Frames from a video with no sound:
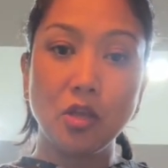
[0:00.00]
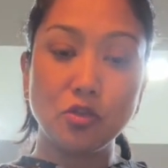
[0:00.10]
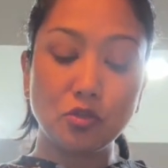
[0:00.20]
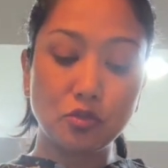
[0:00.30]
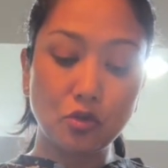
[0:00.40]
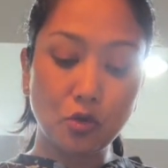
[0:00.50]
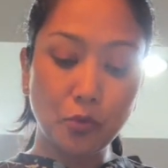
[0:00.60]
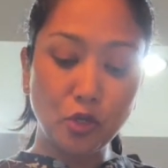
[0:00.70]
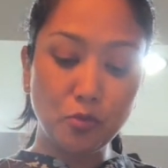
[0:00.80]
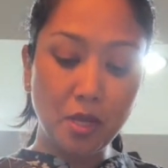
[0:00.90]
So
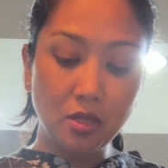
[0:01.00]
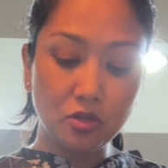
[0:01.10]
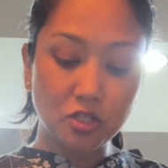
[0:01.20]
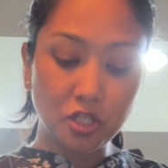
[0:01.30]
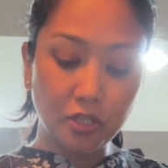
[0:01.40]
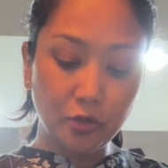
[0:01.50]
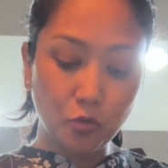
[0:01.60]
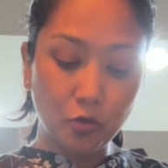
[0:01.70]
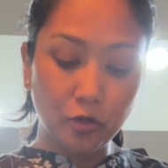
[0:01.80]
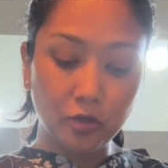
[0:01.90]
when you make the chili
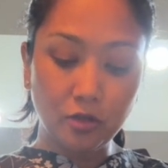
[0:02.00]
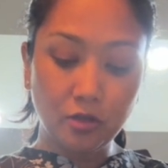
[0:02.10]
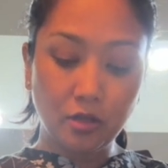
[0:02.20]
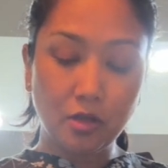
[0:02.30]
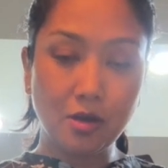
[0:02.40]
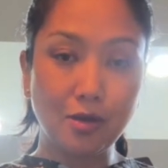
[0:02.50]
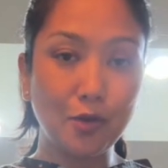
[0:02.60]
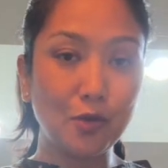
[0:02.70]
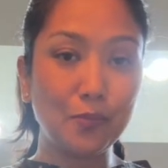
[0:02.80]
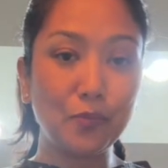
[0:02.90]
oil,
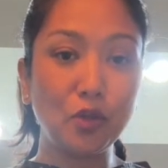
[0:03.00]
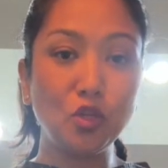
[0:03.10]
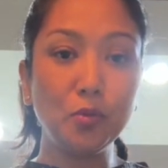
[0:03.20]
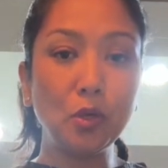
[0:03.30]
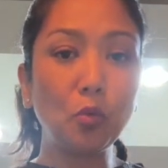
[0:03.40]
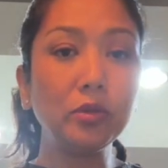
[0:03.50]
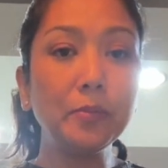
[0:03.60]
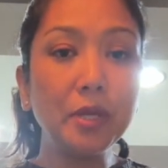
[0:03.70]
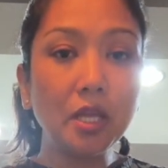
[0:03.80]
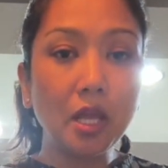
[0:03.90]
you will only
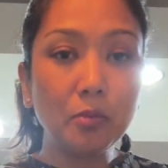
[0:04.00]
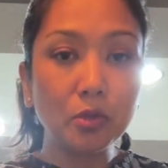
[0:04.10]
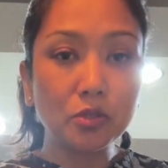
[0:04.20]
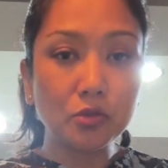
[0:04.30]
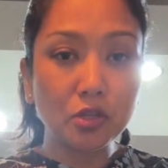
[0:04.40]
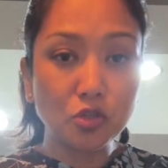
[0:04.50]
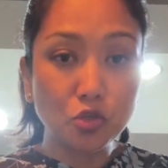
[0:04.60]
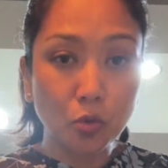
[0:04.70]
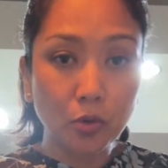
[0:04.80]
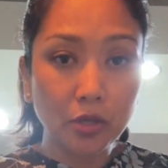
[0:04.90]
be able to
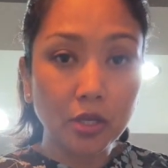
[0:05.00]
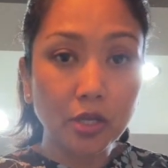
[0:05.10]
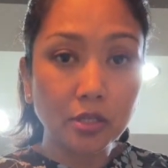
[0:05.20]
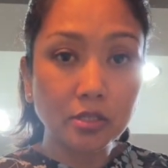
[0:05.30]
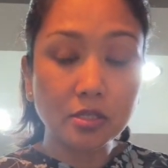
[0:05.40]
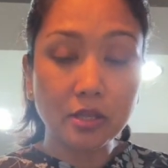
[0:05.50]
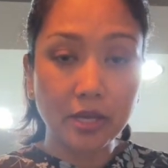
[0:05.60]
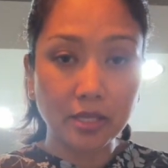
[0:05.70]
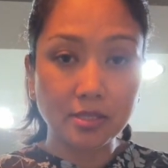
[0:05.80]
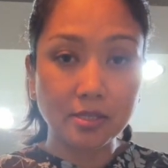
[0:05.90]
enjoy it the next